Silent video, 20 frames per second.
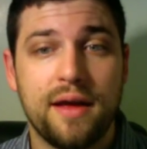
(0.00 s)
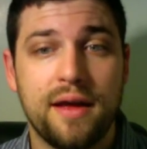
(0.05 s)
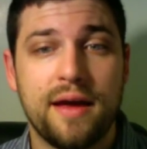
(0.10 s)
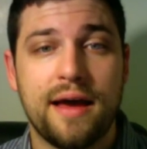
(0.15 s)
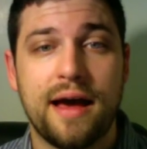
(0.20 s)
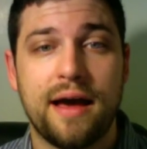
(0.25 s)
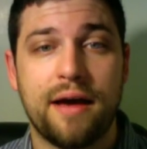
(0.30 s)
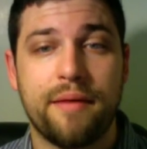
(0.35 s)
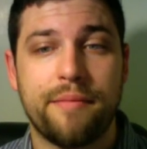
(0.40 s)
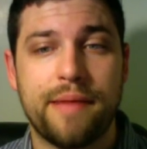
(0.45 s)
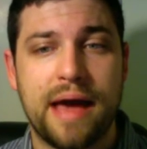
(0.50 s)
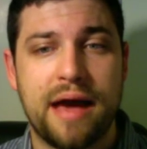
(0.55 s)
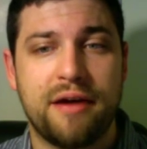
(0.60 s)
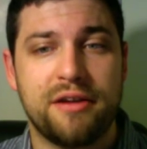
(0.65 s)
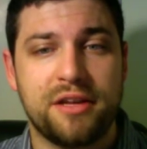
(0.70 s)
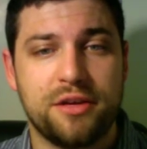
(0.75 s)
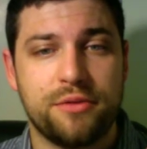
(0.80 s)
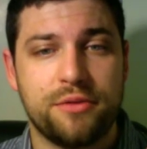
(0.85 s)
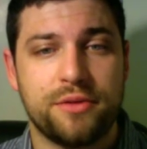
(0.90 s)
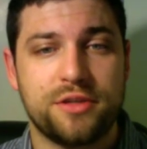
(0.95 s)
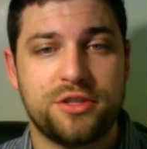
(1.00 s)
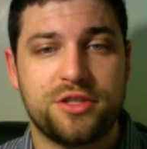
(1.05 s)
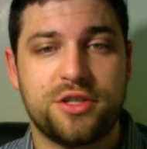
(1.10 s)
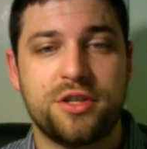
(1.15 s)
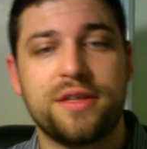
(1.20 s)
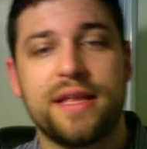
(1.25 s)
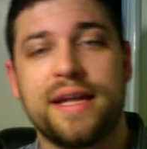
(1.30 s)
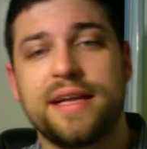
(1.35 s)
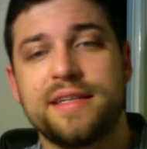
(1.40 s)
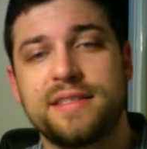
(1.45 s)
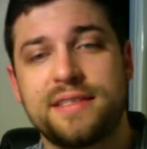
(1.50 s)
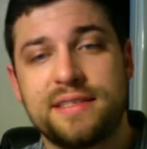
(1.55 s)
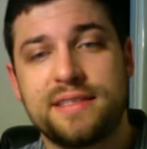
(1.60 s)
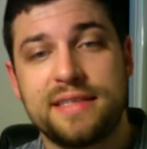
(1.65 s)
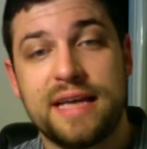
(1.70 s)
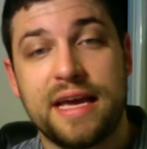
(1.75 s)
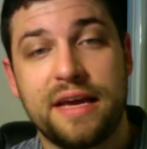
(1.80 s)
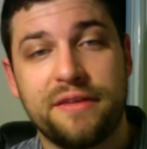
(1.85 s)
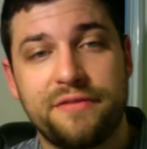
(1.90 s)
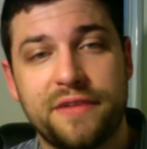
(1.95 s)
How do you ensure that it's
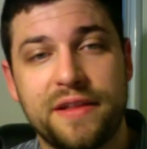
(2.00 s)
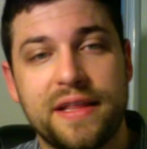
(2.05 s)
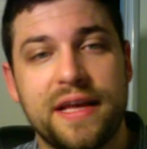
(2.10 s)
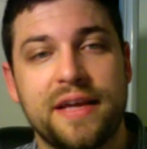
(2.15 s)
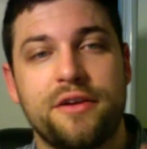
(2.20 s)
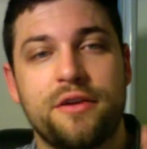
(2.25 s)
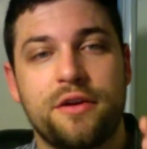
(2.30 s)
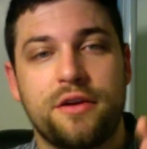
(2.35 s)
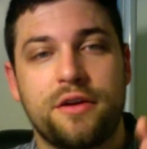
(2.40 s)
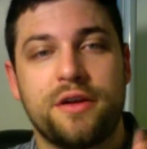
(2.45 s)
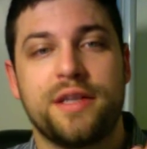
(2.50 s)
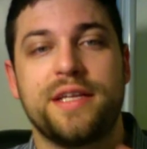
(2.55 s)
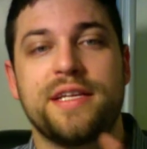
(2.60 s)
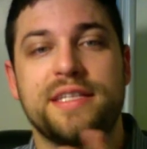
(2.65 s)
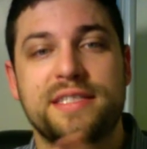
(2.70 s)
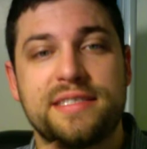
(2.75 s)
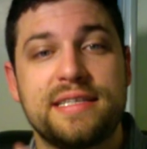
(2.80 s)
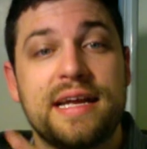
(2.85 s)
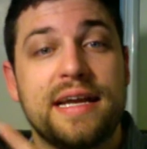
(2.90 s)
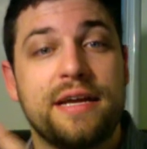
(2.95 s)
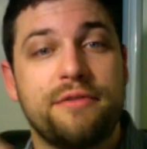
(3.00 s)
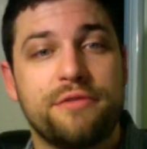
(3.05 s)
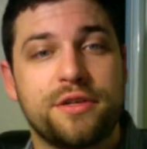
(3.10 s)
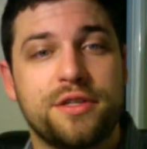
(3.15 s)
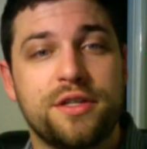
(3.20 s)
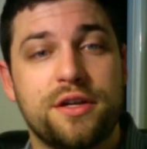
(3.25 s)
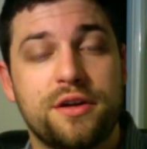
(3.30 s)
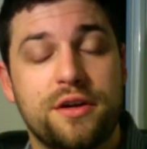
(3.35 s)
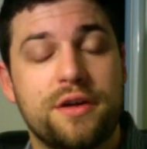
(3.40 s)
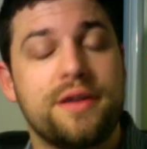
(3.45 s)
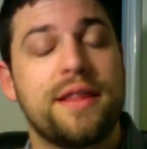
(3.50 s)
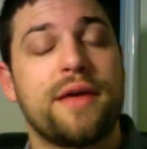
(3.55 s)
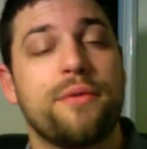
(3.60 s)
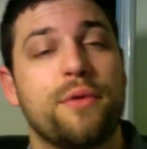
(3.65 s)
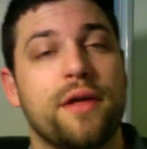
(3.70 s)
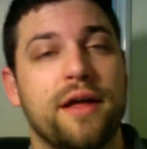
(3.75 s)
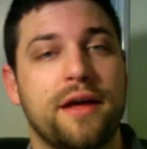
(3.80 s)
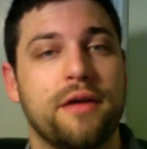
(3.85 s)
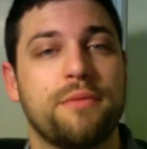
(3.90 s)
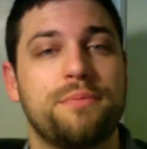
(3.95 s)
safe and that you're earning a steady return that will
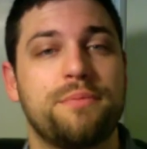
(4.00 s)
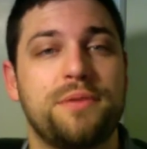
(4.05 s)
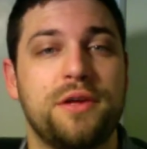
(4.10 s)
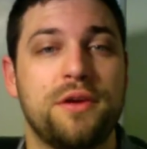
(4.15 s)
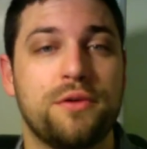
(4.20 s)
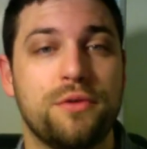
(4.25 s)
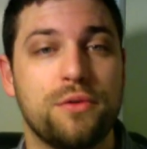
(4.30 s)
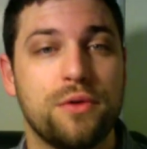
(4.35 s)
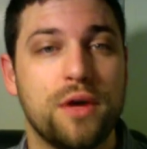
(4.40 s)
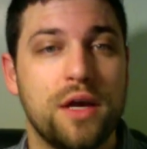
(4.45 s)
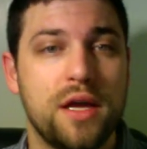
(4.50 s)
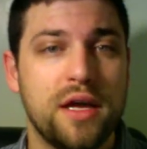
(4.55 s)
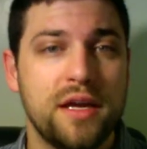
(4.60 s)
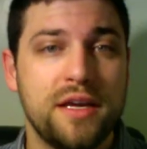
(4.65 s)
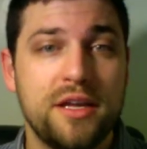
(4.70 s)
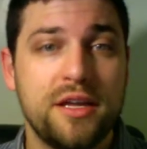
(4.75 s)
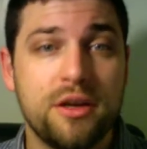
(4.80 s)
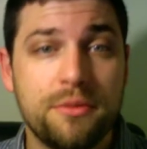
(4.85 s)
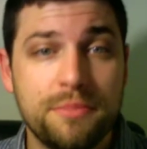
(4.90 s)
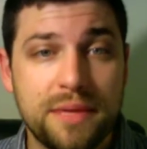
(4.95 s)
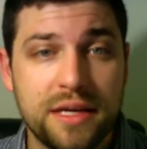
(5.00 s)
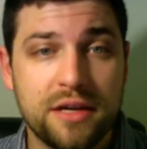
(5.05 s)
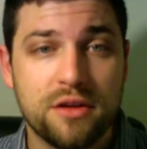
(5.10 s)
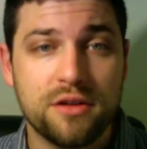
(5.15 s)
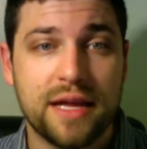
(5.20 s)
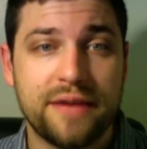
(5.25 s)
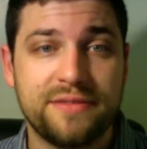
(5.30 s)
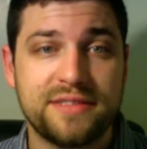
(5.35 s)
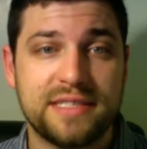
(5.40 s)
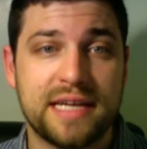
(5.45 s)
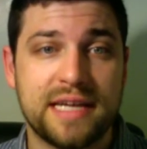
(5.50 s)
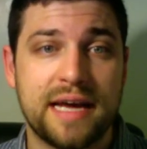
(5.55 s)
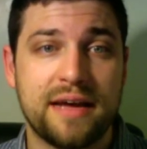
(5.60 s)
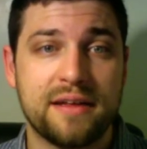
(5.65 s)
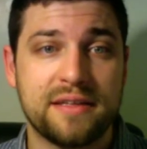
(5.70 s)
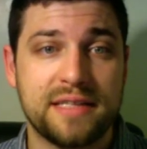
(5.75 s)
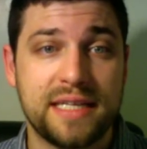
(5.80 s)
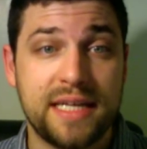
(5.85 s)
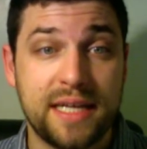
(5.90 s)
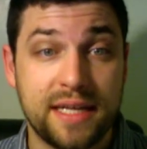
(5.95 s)
help you, meet your lifestyle
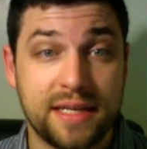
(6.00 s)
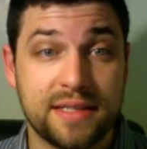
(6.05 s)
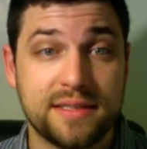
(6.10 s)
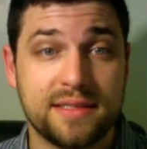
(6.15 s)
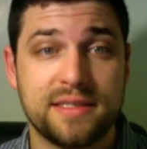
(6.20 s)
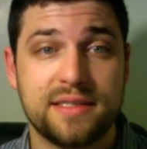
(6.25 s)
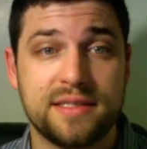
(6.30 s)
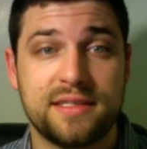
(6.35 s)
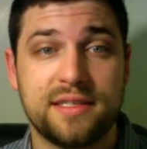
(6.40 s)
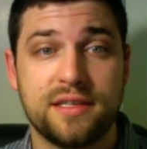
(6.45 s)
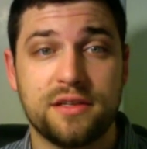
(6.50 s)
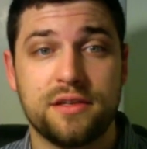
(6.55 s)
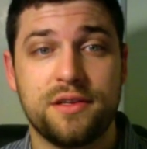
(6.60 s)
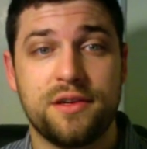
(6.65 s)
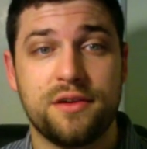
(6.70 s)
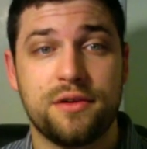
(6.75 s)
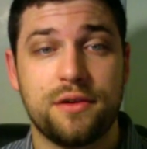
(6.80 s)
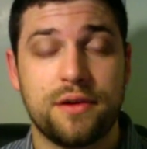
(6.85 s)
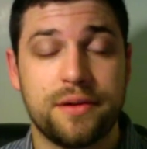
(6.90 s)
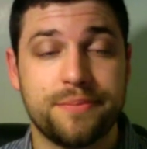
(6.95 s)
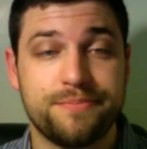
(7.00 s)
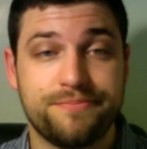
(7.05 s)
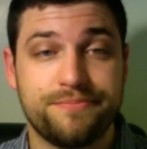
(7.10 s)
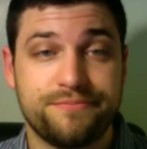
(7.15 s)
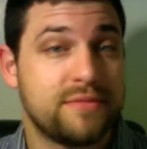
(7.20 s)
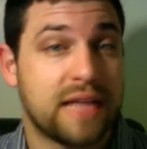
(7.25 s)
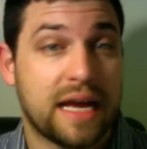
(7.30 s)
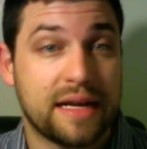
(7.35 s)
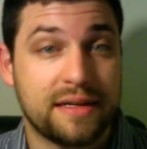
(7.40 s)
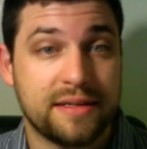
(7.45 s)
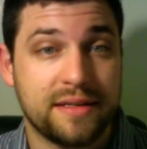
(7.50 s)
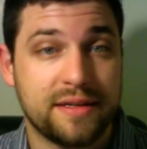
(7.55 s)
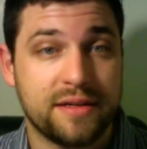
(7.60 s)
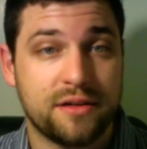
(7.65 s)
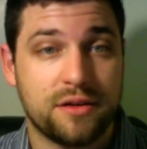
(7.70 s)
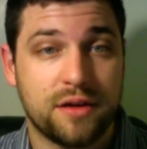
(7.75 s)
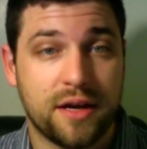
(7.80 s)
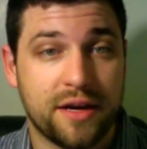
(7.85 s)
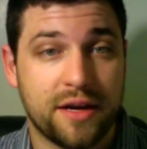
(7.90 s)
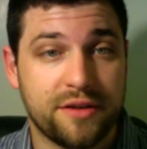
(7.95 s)
needs until you're 90 or
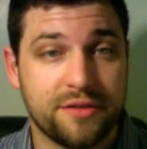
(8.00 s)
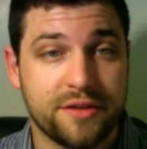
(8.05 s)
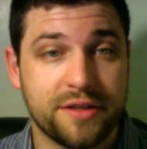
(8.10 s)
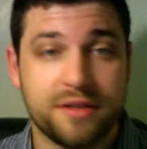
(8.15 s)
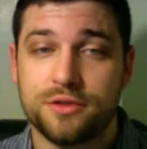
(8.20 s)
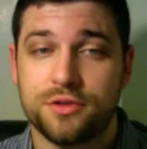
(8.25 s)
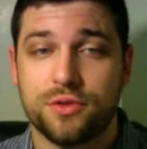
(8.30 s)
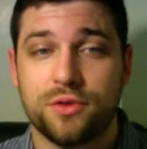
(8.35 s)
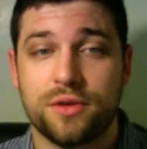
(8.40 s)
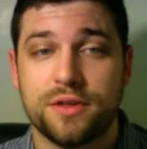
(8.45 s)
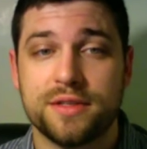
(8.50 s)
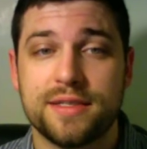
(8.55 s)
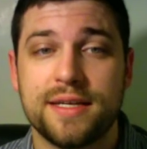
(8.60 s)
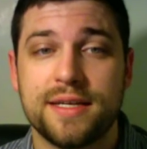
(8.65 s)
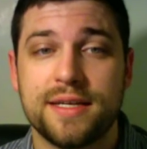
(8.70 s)
100 years old?